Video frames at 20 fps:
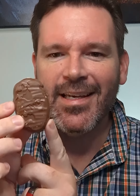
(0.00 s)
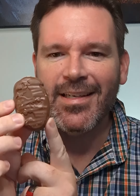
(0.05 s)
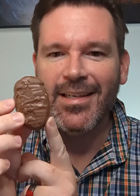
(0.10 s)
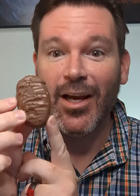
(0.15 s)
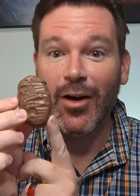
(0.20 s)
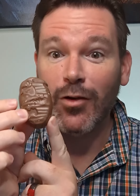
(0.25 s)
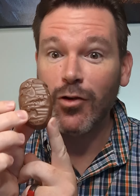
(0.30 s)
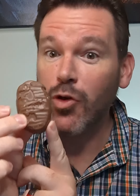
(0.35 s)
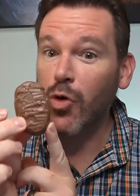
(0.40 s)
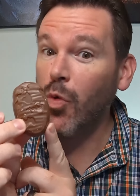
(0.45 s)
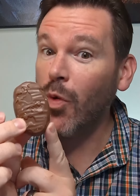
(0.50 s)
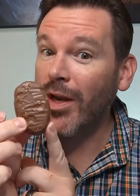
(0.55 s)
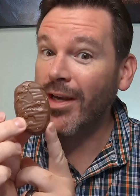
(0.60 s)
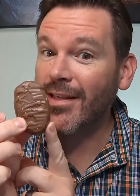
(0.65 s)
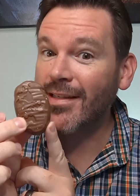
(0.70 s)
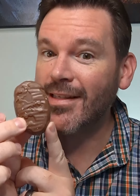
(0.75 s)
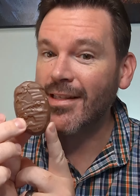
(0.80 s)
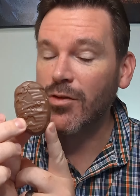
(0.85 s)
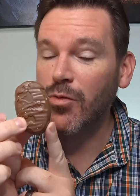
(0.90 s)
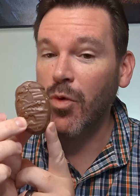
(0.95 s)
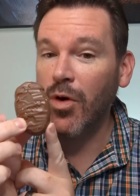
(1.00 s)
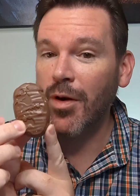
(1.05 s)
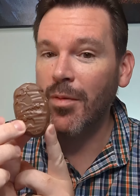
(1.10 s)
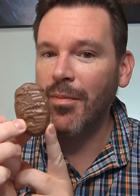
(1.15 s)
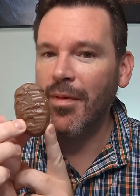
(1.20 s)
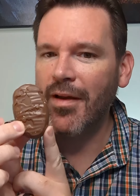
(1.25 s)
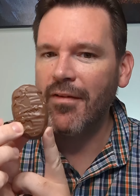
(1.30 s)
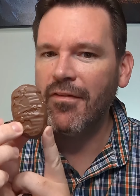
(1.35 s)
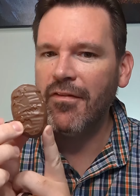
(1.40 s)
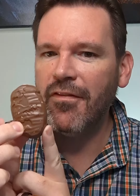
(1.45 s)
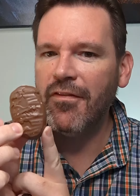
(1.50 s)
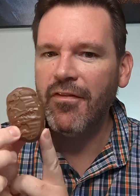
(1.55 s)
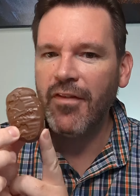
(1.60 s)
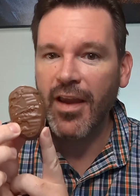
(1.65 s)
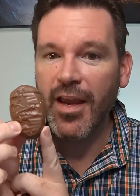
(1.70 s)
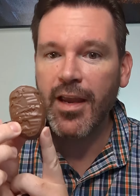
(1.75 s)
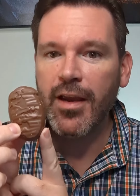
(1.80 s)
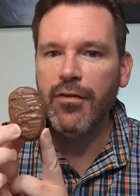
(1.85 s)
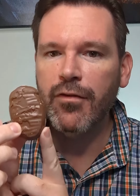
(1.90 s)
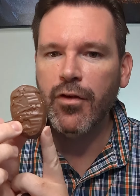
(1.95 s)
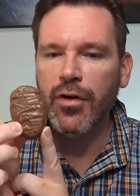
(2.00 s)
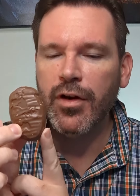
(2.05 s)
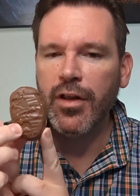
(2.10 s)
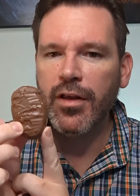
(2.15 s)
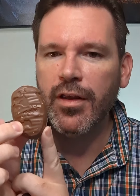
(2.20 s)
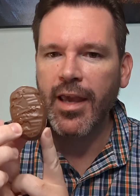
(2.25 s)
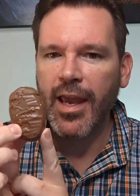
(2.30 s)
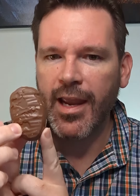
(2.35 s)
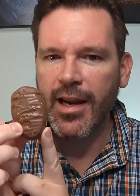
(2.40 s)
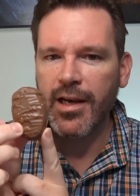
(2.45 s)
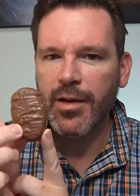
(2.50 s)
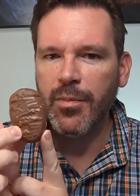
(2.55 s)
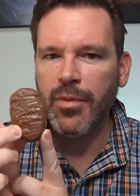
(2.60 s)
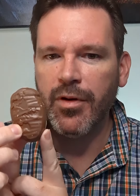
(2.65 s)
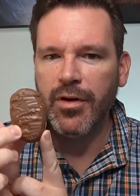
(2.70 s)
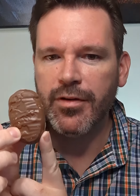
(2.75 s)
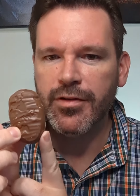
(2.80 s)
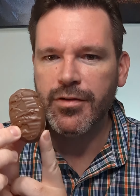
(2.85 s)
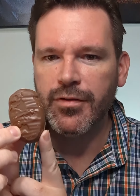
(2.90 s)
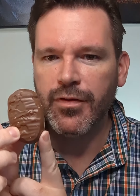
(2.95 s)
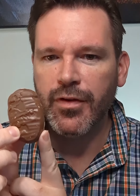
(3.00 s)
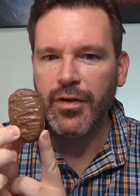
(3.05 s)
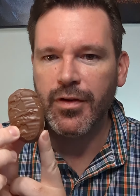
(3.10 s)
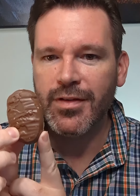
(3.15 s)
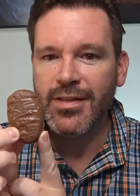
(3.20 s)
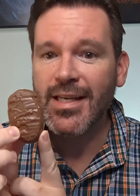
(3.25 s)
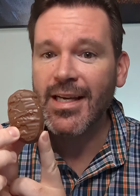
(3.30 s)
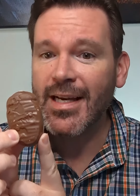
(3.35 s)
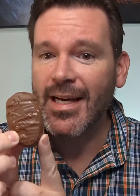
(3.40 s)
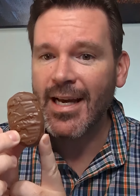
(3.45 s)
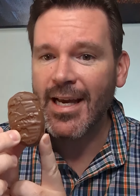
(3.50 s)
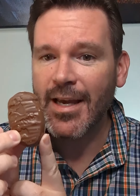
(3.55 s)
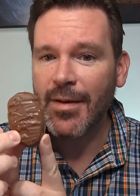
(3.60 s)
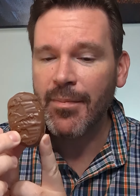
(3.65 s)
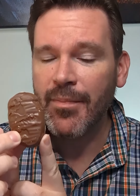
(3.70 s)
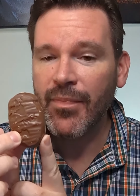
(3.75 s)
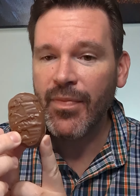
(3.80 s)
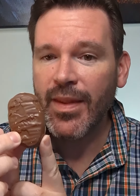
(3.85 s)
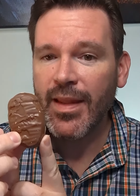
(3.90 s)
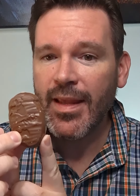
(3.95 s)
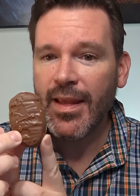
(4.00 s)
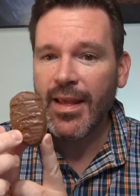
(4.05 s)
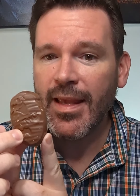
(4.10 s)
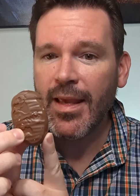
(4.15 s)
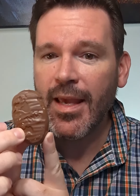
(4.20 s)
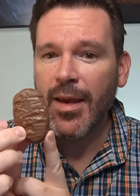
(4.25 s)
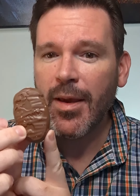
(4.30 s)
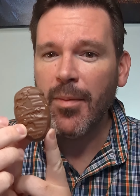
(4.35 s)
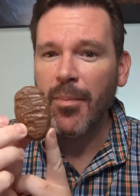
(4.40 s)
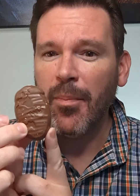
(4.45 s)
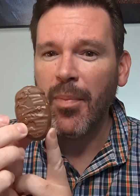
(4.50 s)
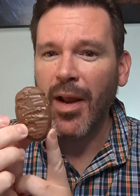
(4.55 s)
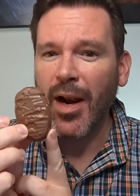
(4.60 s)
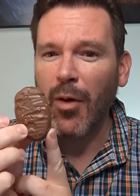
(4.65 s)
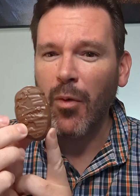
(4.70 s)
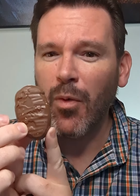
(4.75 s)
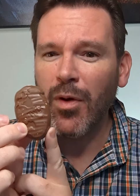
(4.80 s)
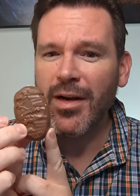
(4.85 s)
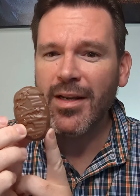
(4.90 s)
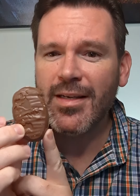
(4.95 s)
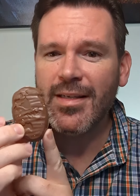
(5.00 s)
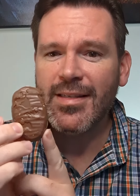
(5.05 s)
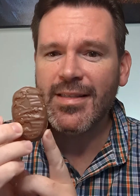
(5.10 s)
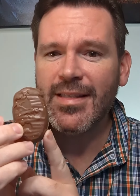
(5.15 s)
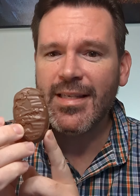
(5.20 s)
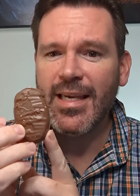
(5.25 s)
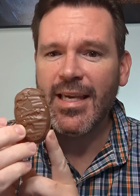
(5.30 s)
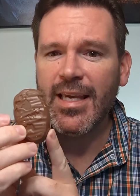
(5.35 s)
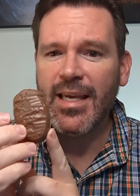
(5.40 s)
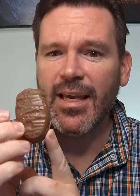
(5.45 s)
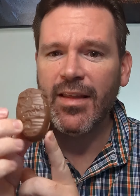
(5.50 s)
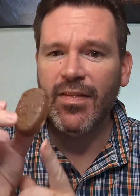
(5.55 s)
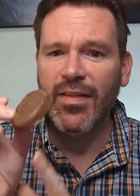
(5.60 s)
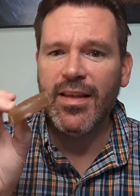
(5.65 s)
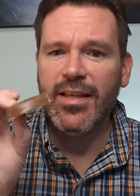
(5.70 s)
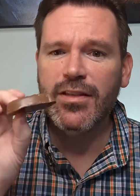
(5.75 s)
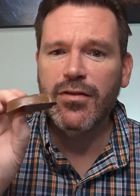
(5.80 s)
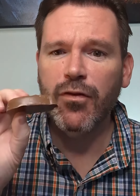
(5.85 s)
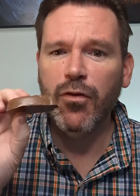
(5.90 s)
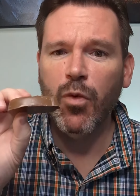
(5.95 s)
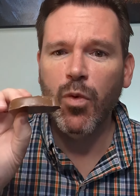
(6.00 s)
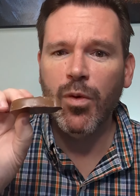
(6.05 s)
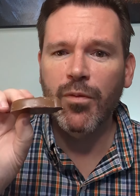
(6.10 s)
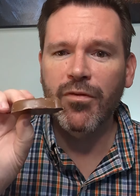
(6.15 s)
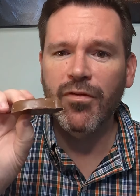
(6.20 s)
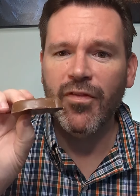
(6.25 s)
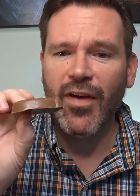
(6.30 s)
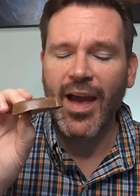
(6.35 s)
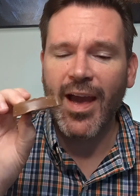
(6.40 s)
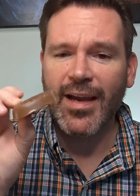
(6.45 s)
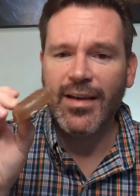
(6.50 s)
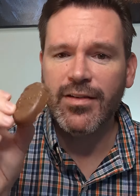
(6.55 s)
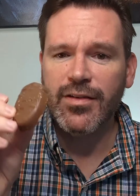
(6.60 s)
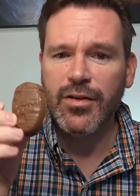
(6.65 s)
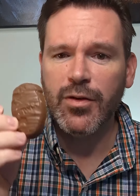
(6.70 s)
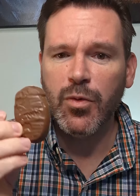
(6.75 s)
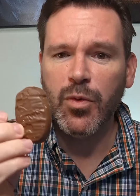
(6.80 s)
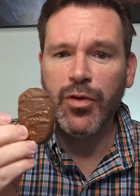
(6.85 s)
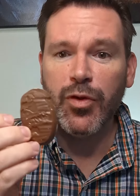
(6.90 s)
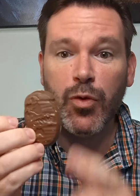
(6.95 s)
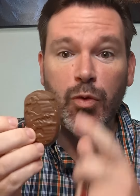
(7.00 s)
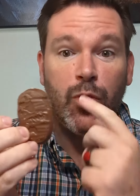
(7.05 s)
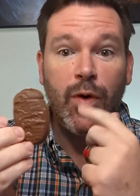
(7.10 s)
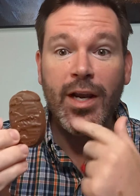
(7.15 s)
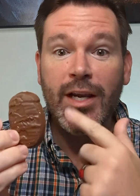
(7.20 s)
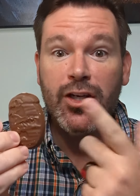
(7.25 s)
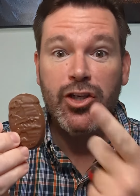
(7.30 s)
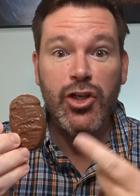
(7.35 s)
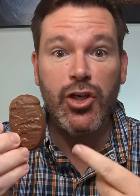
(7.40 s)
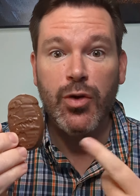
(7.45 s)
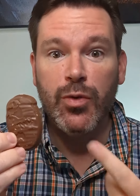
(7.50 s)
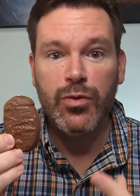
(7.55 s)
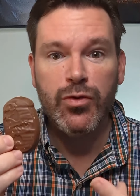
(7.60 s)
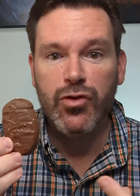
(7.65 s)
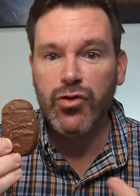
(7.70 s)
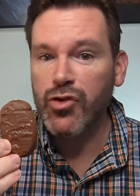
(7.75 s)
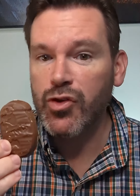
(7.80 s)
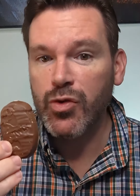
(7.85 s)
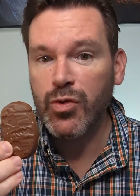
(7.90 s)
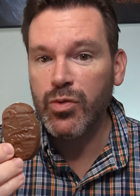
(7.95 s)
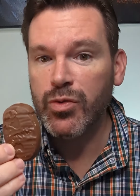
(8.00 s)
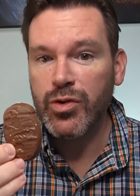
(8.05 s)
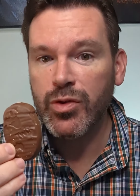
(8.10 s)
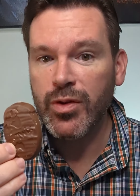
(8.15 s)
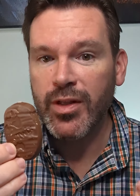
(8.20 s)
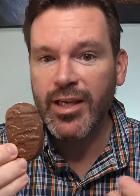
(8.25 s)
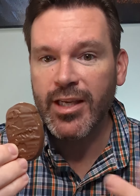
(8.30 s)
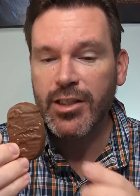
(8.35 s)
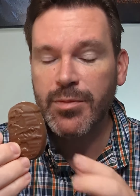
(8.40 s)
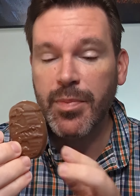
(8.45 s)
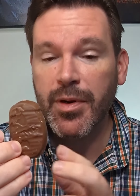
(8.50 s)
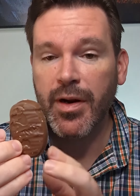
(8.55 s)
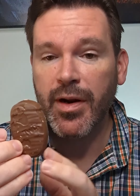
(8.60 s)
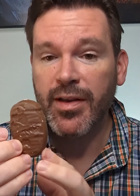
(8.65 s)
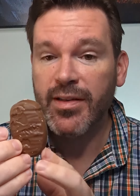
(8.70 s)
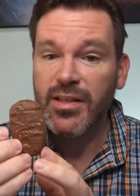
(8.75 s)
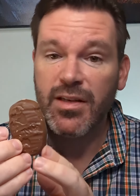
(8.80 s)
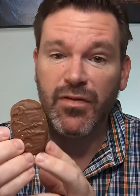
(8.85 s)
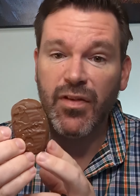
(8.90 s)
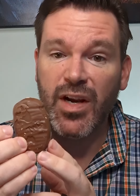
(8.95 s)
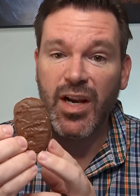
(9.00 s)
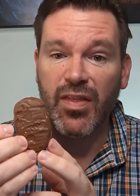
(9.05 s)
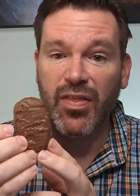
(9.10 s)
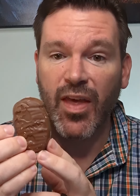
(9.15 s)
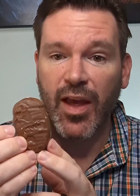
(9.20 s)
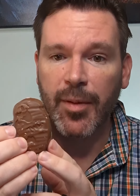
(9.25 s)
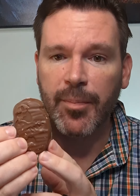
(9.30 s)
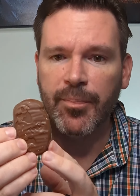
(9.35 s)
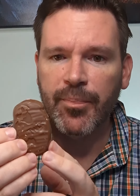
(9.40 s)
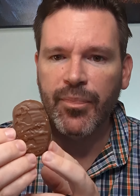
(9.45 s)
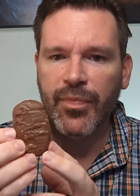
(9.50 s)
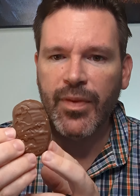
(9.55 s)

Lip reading: Now, TWIX is one of my favorite candy bars of all time, but I wanted to see in this form factor what the ratios do to the experience, if anything.